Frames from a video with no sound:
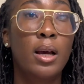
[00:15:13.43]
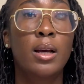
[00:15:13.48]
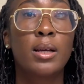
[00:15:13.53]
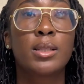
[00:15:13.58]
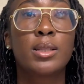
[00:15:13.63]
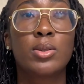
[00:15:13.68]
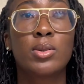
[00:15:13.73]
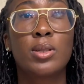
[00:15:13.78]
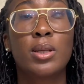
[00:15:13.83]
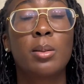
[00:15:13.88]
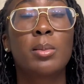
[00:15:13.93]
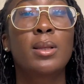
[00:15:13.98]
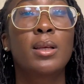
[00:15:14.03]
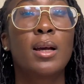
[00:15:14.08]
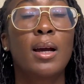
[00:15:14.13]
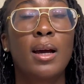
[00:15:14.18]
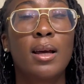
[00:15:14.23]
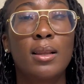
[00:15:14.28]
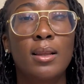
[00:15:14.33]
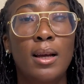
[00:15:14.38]
So something
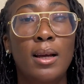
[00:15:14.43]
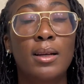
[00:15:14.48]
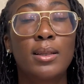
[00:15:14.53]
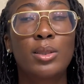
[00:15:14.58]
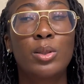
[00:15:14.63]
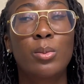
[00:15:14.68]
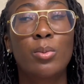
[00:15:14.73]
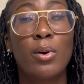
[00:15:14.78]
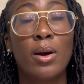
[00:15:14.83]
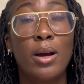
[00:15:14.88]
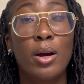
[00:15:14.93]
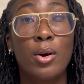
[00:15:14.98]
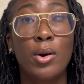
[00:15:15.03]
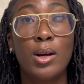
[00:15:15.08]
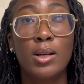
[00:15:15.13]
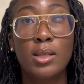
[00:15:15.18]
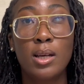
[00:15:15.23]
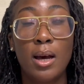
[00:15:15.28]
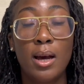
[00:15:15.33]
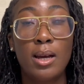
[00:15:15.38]
I like to
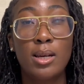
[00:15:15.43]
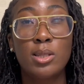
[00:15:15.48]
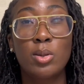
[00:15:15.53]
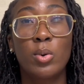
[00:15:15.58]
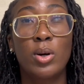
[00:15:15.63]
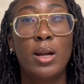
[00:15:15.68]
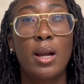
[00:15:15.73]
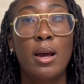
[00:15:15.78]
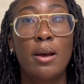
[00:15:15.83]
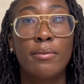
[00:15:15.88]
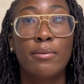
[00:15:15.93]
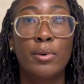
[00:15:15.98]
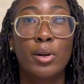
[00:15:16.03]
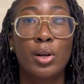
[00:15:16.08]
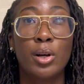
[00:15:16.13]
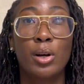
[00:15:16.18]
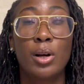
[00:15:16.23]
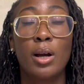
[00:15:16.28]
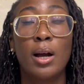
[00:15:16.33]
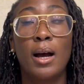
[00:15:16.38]
prioritize
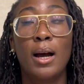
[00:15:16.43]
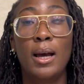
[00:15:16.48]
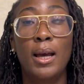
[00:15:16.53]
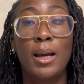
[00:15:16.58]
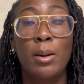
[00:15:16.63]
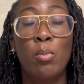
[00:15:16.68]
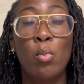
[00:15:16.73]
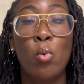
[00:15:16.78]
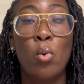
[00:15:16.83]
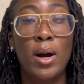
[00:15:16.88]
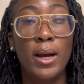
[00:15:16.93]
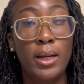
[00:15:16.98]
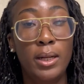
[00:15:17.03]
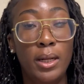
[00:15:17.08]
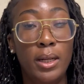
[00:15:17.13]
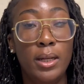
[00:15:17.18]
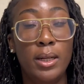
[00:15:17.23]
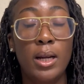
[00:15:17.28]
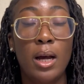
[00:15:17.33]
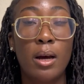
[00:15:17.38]
whenever I am
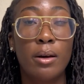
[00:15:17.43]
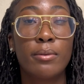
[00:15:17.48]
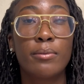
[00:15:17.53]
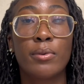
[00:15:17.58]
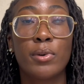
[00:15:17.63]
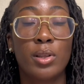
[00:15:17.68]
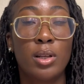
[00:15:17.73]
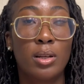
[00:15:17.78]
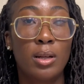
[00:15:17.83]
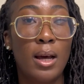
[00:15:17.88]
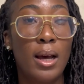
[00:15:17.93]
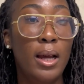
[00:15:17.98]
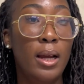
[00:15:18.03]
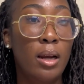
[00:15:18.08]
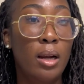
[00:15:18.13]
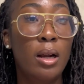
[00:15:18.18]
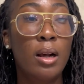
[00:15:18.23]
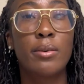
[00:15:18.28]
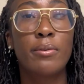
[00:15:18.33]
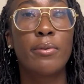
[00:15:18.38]
winding down for the
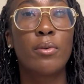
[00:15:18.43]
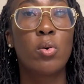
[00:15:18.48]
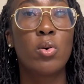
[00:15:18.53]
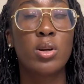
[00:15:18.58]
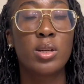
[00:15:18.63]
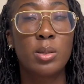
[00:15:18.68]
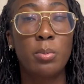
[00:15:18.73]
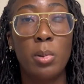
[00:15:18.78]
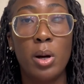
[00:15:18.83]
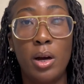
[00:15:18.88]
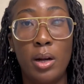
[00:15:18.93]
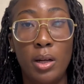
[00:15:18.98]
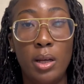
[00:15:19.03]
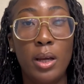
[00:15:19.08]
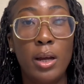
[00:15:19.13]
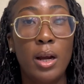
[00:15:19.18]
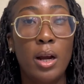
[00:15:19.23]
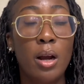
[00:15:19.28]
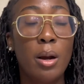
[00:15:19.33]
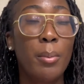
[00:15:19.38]
night is, of course, body
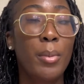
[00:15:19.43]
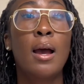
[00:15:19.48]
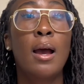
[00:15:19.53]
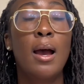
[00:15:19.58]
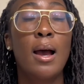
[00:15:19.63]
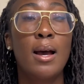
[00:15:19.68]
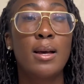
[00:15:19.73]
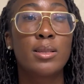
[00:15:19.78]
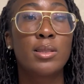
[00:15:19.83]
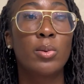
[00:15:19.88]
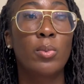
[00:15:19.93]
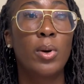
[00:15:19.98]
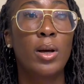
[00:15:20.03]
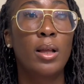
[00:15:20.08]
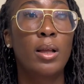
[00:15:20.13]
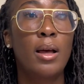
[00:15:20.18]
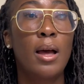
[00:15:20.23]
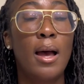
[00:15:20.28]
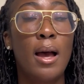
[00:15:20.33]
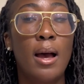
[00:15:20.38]
care, as
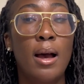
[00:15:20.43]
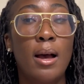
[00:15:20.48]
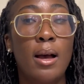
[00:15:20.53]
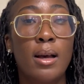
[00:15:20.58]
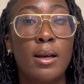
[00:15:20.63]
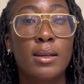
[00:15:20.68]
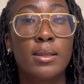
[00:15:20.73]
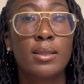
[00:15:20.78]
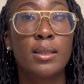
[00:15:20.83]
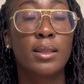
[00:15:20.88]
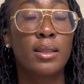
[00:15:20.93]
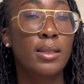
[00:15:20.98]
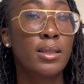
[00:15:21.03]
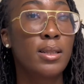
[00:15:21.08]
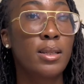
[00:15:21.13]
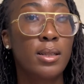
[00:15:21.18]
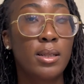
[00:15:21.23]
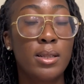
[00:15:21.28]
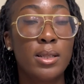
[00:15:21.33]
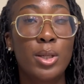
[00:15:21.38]
well as
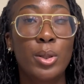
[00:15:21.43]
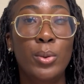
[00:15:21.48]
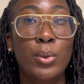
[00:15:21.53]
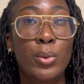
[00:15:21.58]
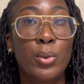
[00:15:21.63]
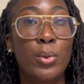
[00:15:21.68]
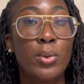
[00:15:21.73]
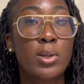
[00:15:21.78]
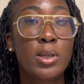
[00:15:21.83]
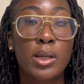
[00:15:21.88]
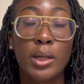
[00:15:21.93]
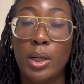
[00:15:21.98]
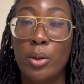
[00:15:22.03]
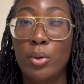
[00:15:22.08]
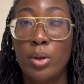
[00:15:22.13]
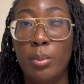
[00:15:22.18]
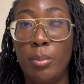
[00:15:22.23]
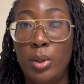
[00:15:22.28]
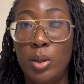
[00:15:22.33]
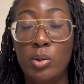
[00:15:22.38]
listening to
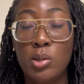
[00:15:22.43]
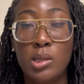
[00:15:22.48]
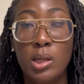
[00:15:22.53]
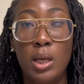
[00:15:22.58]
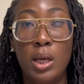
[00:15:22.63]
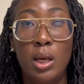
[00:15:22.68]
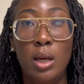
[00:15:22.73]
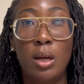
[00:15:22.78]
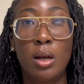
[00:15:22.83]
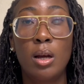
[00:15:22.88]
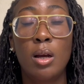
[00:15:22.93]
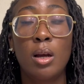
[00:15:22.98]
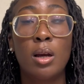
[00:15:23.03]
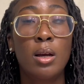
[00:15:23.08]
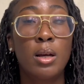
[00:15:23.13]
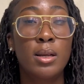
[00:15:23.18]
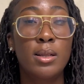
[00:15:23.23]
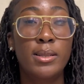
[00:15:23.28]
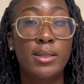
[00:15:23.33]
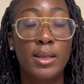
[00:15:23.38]
slower music,
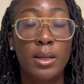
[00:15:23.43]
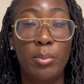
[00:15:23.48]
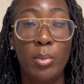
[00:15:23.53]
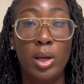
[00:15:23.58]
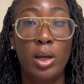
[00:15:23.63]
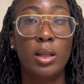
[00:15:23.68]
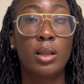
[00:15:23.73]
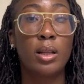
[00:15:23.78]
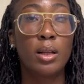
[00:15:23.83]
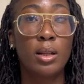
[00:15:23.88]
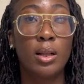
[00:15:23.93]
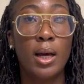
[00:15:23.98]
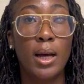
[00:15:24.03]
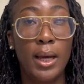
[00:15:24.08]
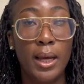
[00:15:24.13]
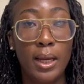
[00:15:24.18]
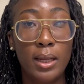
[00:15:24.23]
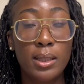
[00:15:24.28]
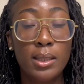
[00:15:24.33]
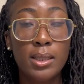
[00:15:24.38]
dimming the
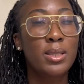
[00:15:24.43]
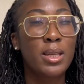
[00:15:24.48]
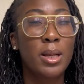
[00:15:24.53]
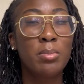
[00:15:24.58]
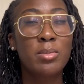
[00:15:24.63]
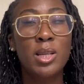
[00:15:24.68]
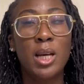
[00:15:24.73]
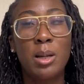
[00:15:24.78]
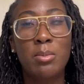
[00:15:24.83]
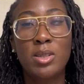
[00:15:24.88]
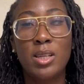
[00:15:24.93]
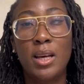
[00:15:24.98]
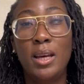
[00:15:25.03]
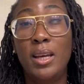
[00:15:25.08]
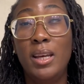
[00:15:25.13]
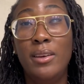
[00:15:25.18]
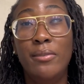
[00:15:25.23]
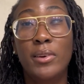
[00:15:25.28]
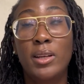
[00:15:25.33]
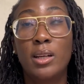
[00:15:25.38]
light. Sometimes I
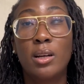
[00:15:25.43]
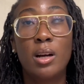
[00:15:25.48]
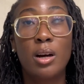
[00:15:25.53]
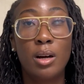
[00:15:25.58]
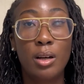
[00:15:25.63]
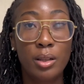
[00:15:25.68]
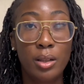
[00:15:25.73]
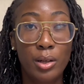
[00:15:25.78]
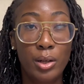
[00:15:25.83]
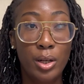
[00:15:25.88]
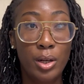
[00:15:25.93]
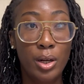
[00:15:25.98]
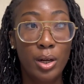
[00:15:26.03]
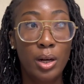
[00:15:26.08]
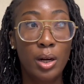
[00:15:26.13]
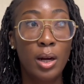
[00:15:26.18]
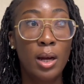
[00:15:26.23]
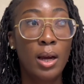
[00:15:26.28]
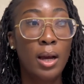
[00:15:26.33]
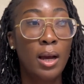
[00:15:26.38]
even color.